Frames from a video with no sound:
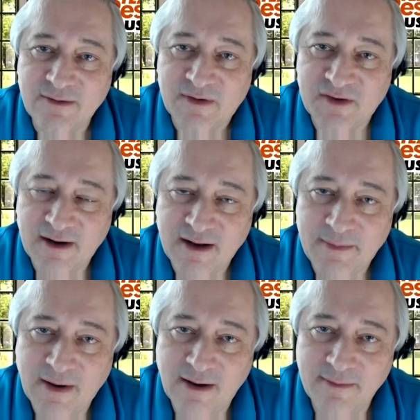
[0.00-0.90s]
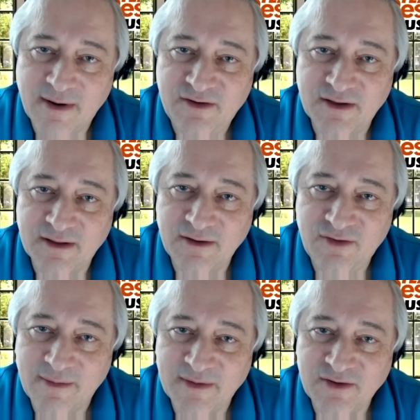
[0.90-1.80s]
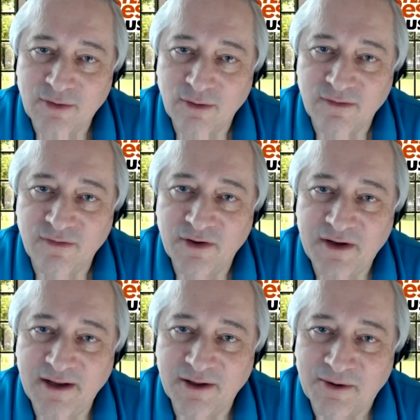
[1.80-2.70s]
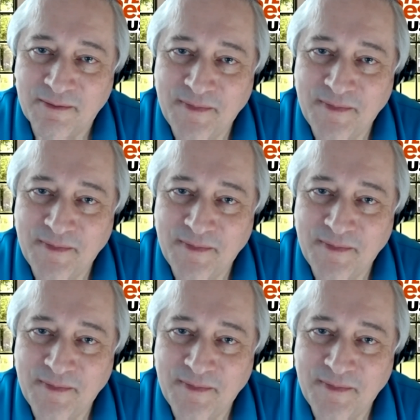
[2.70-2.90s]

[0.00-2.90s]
reciting a poem by Dylan Thomas called Fern Hill.